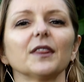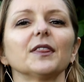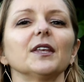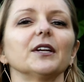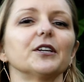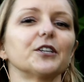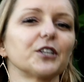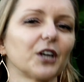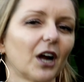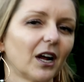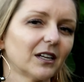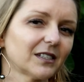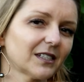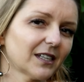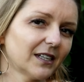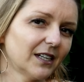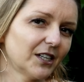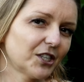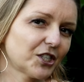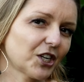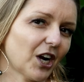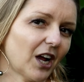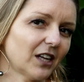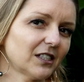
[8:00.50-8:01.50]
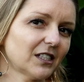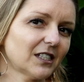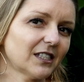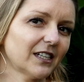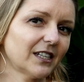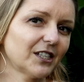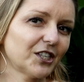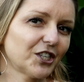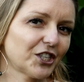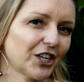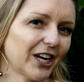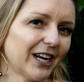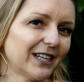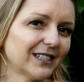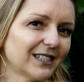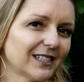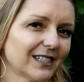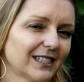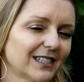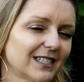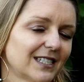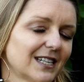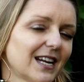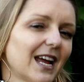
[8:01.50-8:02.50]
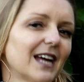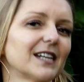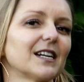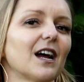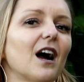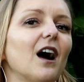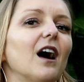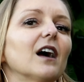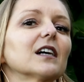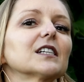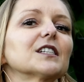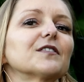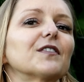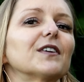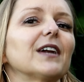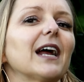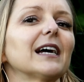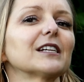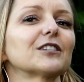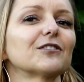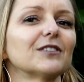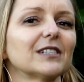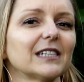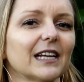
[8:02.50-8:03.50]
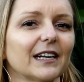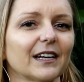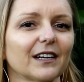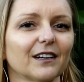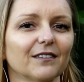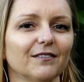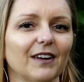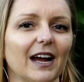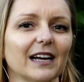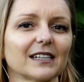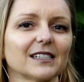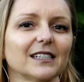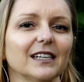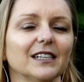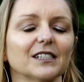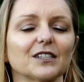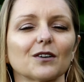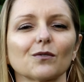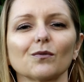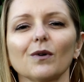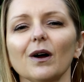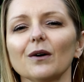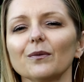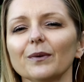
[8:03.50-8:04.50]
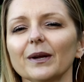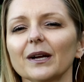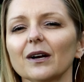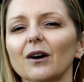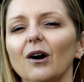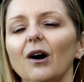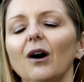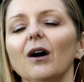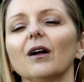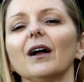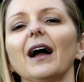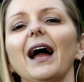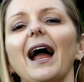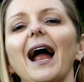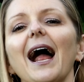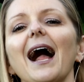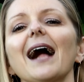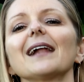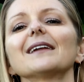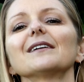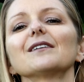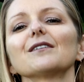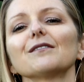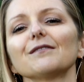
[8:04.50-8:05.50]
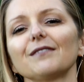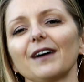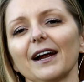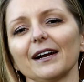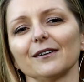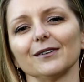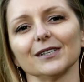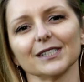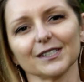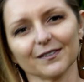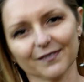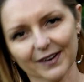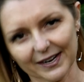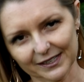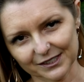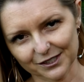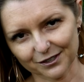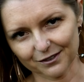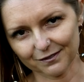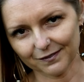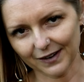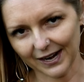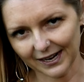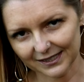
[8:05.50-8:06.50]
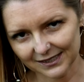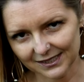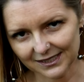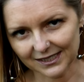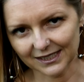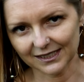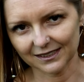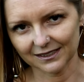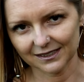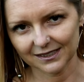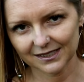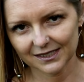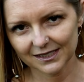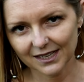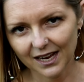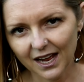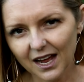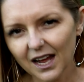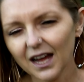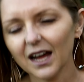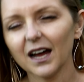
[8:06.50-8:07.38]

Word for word: The Johnson & Johnson, Janssen, and Oxford AstraZeneca vaccines are what we call adenovirus vector vaccines.